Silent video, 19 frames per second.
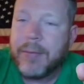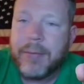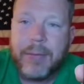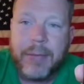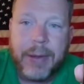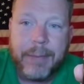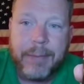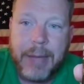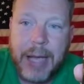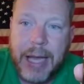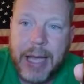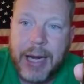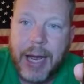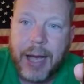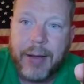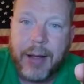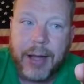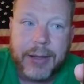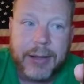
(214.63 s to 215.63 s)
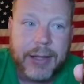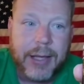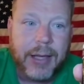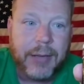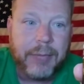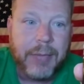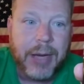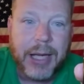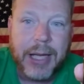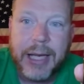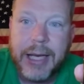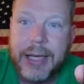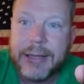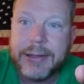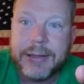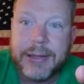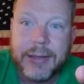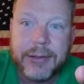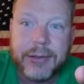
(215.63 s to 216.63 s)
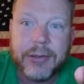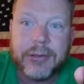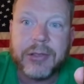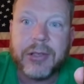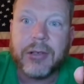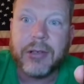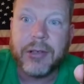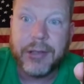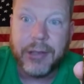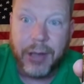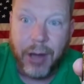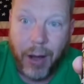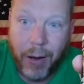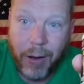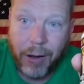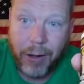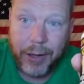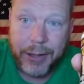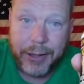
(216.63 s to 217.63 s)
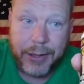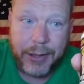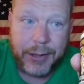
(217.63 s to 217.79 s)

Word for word: But man, I, I think my heat sensors are gone.